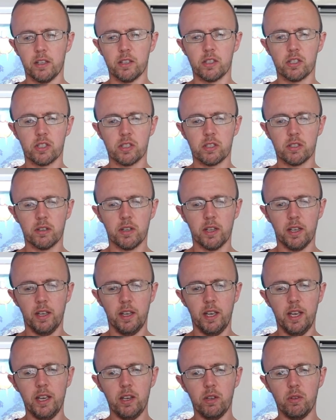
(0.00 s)

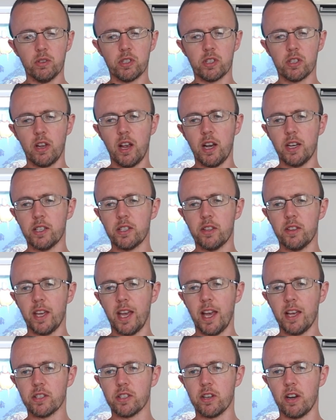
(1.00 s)
slightly to the
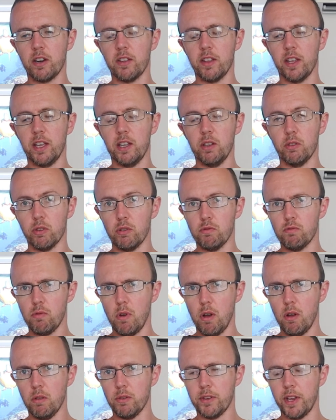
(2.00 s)
outside of the heel, you
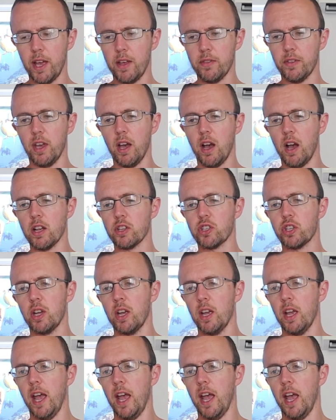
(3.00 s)
roll down the arch,